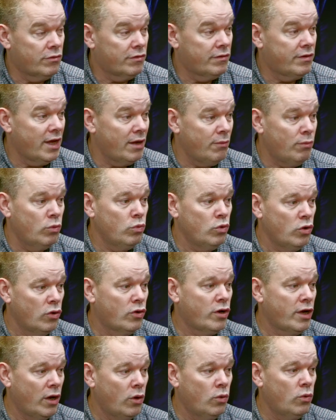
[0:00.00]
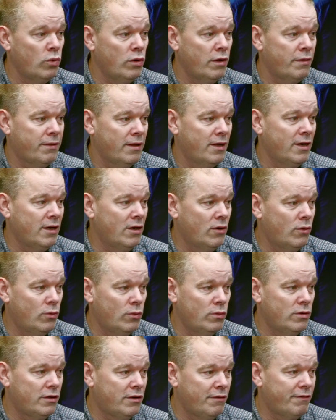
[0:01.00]
So they will look at all
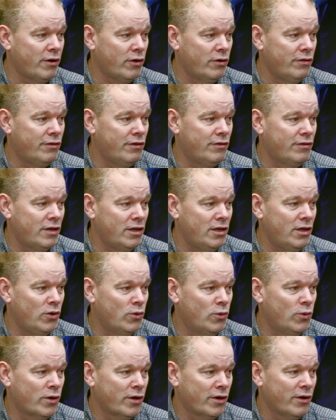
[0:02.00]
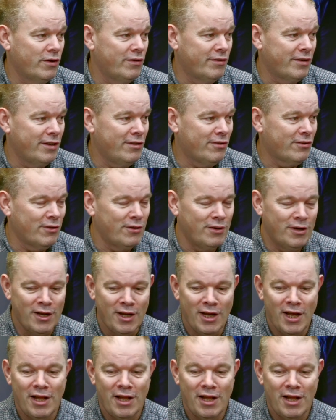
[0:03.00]
the devices in the organisation.